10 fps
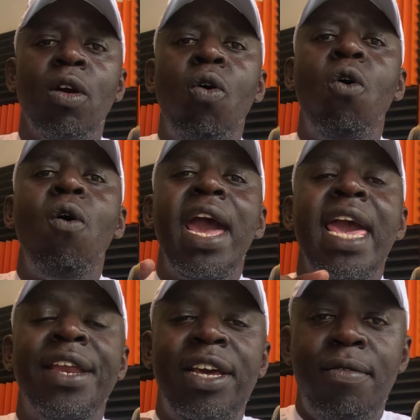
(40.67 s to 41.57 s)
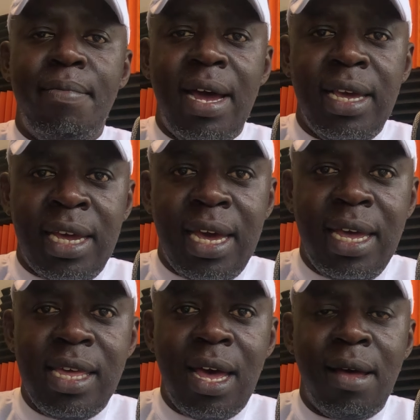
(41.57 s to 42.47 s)
or Airtel Money
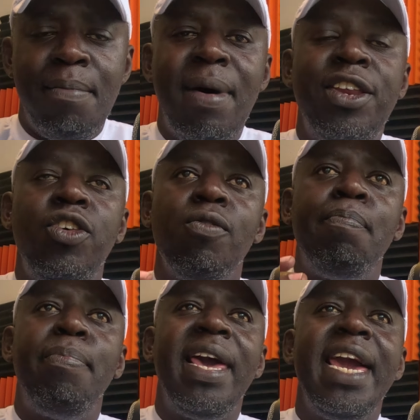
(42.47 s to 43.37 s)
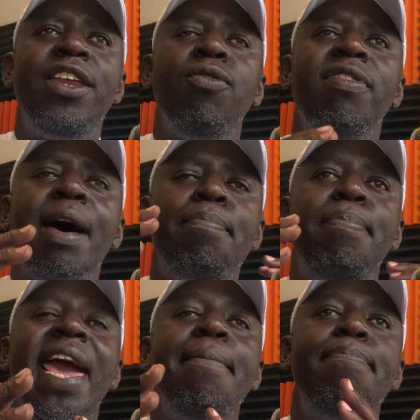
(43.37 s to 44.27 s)
Kenya, but you pay to the
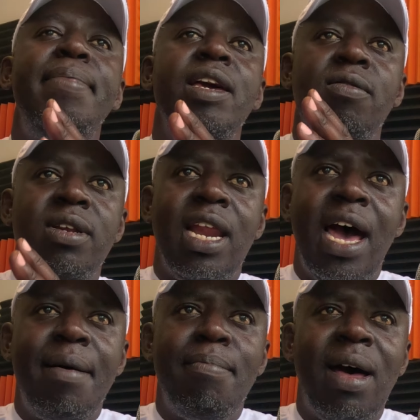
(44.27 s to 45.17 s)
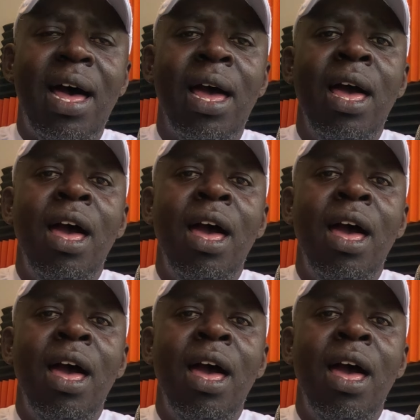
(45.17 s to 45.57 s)
pay bill number